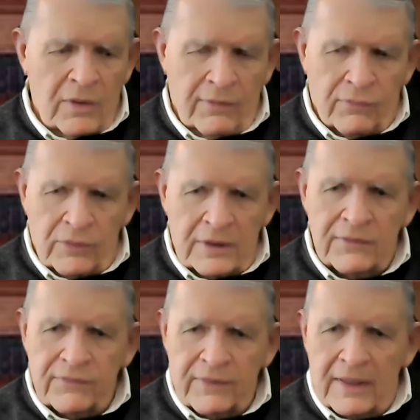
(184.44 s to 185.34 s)
have
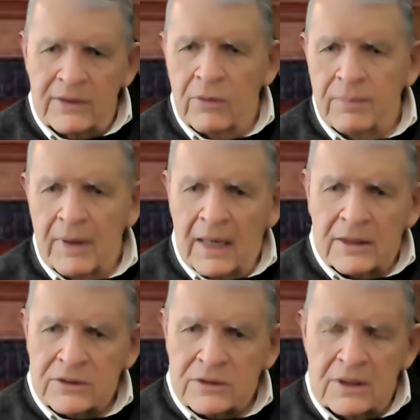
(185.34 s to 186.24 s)
redefined or
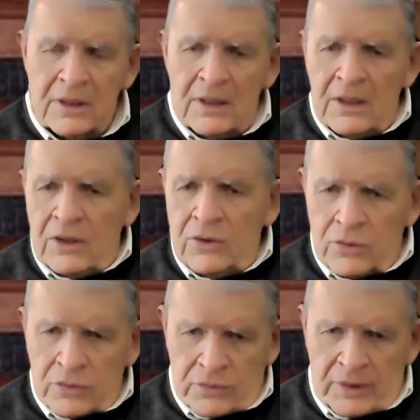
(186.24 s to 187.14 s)
polished
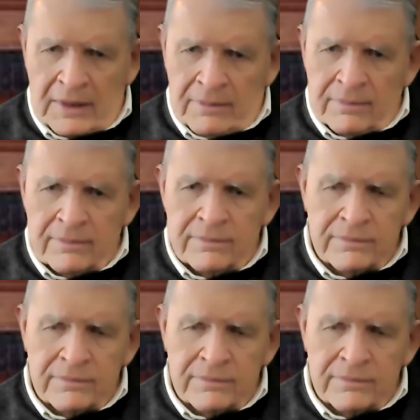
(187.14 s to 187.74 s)
your dream